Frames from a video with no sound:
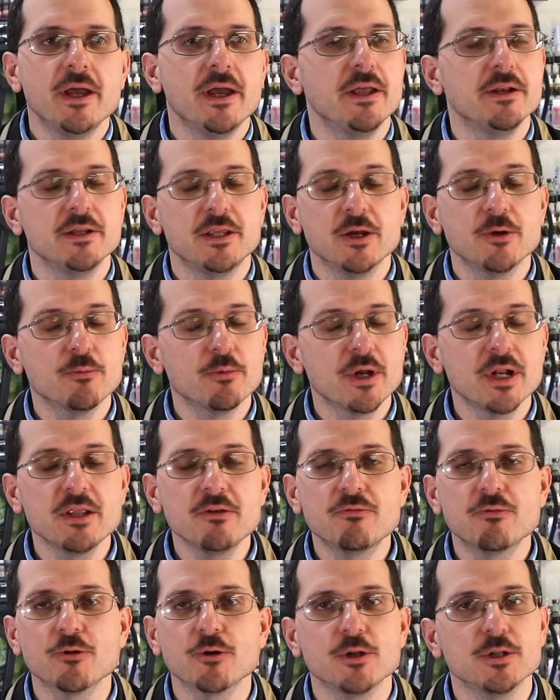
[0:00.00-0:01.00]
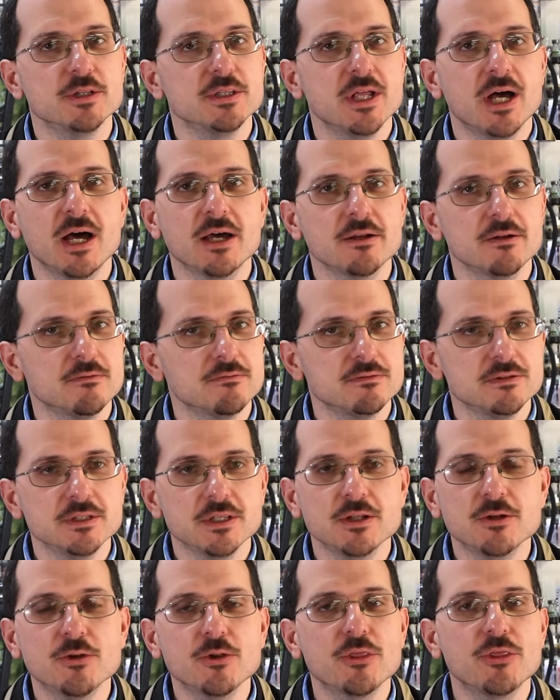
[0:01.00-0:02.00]
and get ready for a lot of
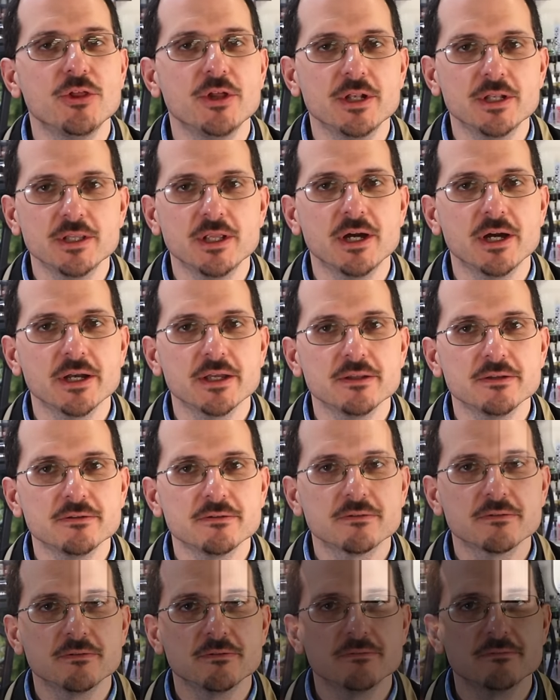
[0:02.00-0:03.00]
little thin lines.